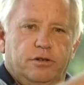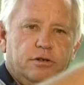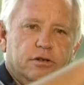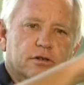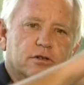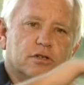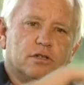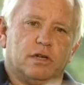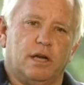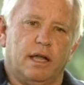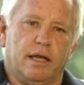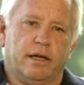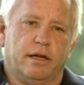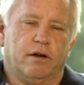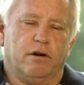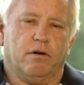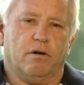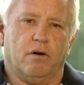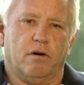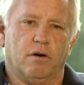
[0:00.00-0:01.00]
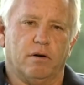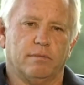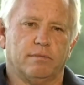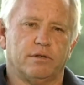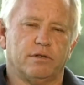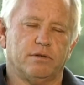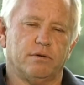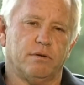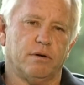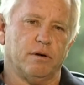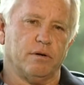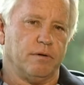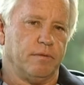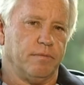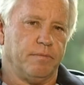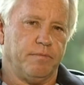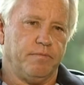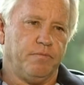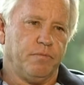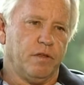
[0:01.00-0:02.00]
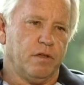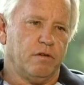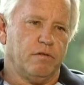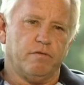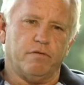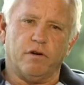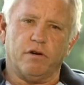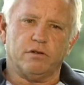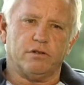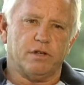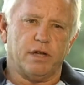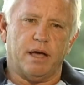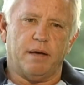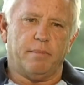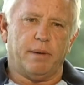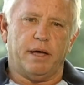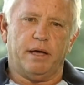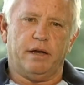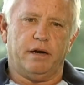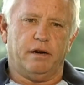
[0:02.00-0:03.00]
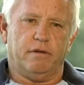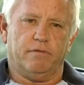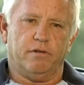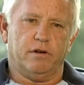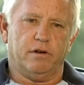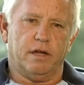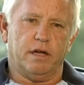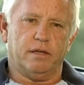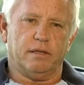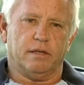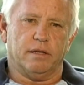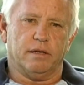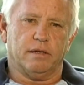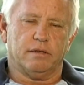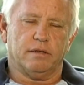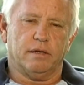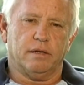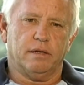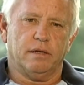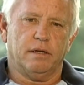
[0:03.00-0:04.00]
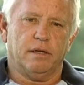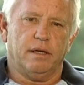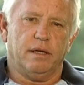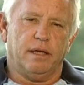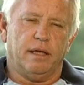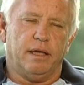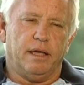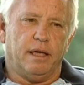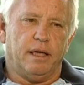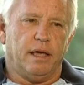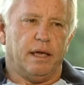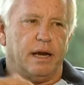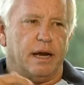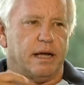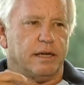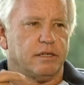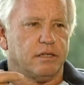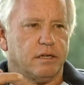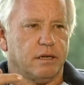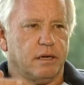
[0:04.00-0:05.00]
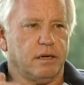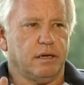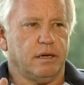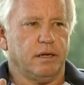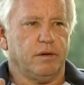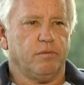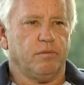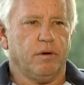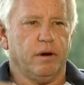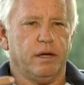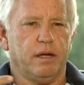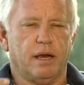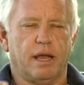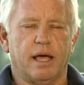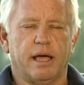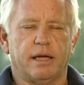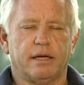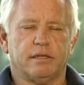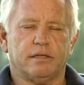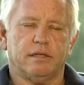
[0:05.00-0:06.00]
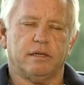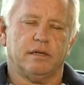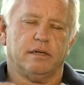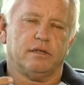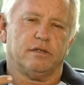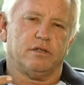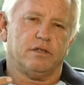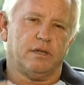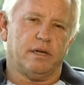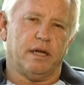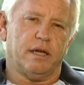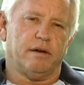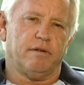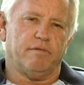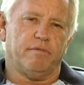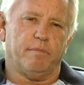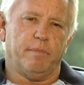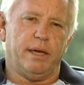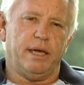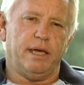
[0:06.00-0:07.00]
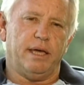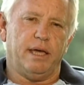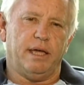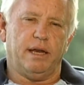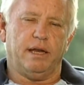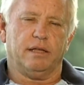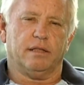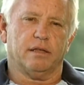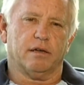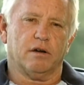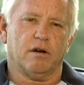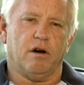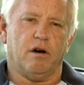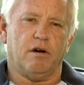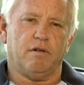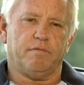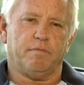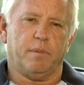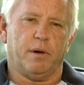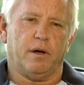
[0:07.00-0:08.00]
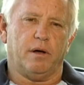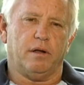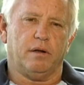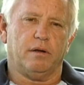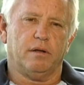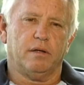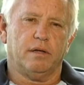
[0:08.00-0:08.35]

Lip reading: to sling your arms through. First time I had ever done this. And I suddenly realized that instead of me hitting the golf ball,